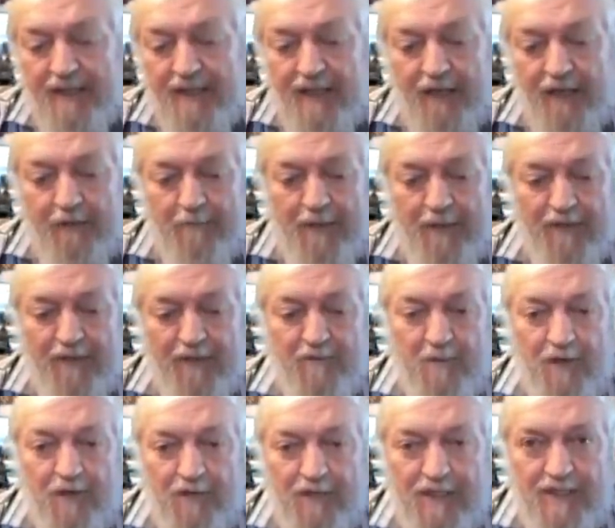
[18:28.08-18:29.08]
I went back for
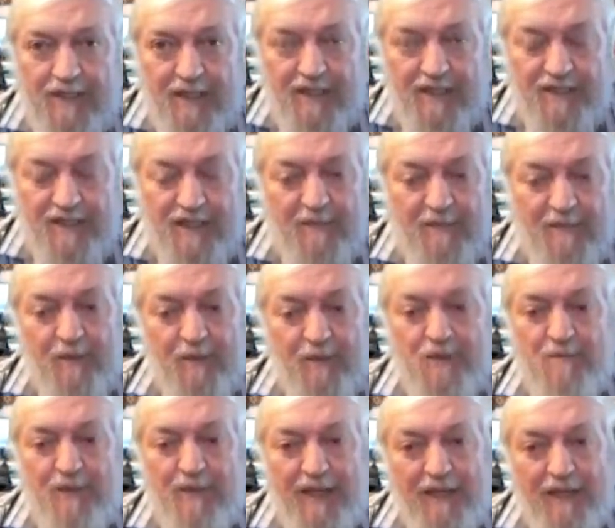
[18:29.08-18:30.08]
my retest and I burst
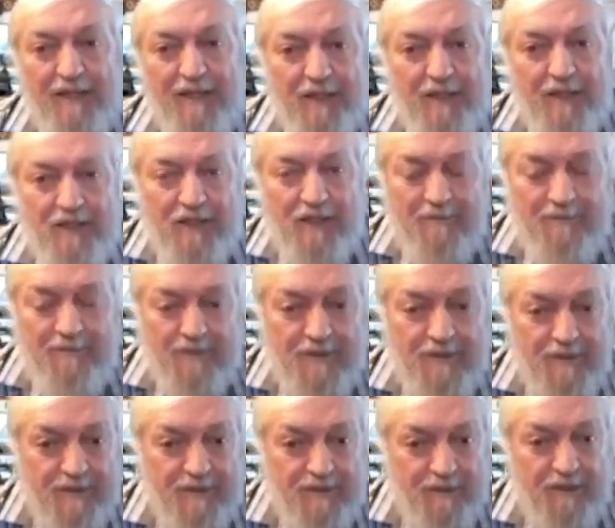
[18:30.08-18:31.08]
my other eardrum.
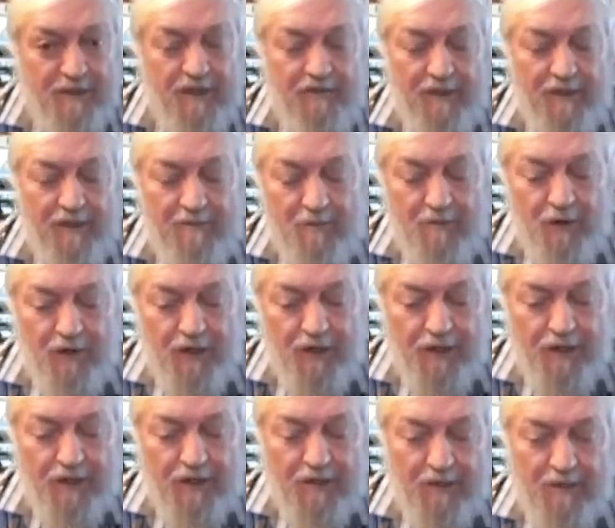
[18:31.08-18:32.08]
Sorry if I'm boring
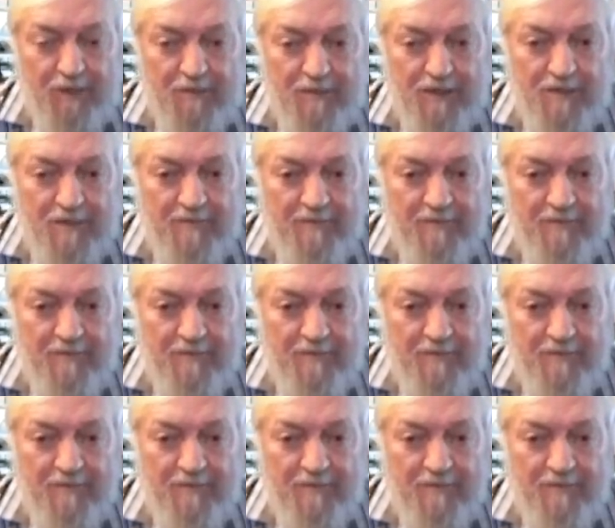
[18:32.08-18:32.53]
you at the moment.